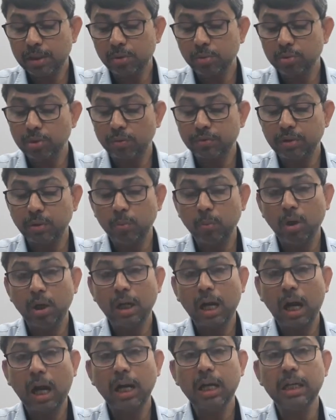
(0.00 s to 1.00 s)
use of the word
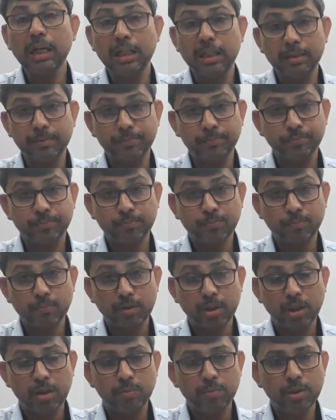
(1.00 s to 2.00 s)
hardly,
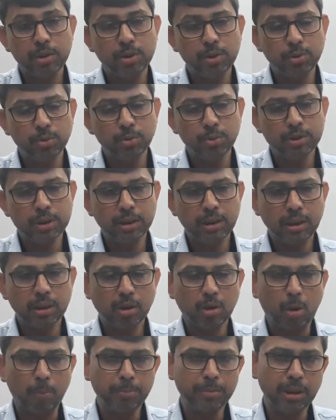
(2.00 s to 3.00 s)
we use it in
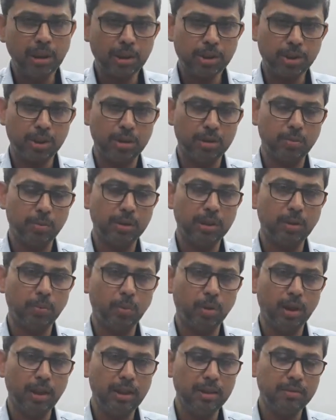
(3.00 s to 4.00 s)
a combination with the
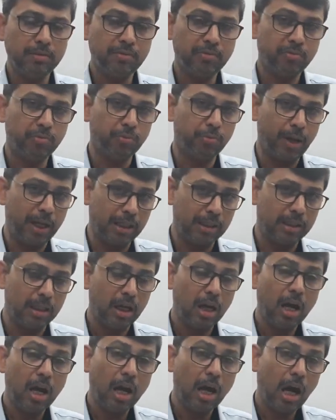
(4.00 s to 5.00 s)
word when,
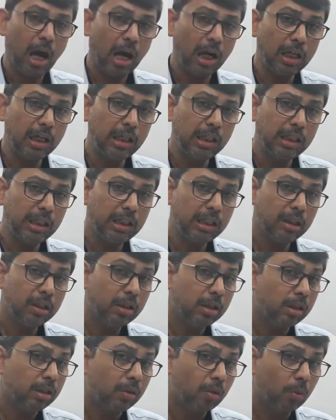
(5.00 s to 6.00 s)

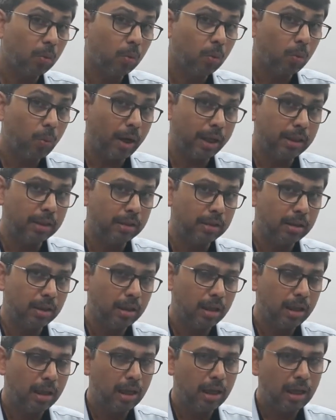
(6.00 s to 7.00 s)
hardly when.
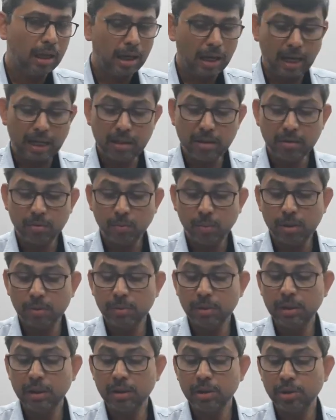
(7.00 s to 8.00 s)
And when
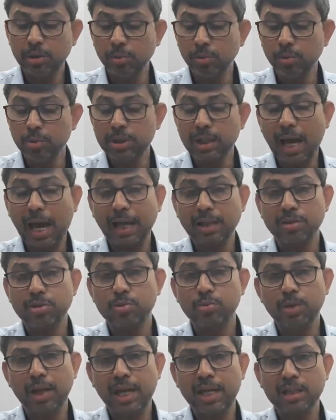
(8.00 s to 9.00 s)
we use as
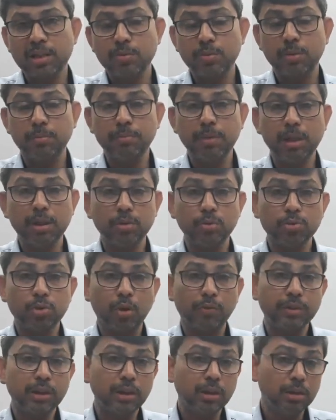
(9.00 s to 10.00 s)
soon as, we make use
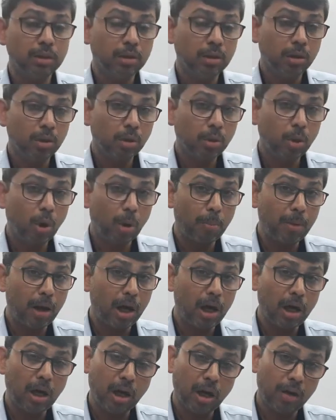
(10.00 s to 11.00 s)
of the
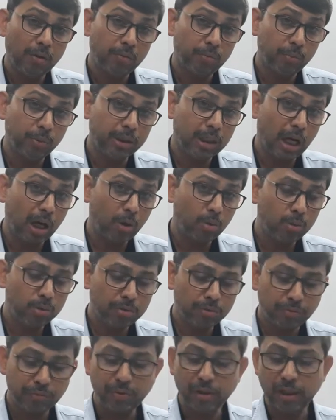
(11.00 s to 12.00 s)
comma
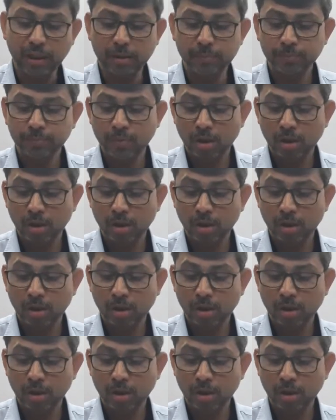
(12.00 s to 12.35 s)
without fail.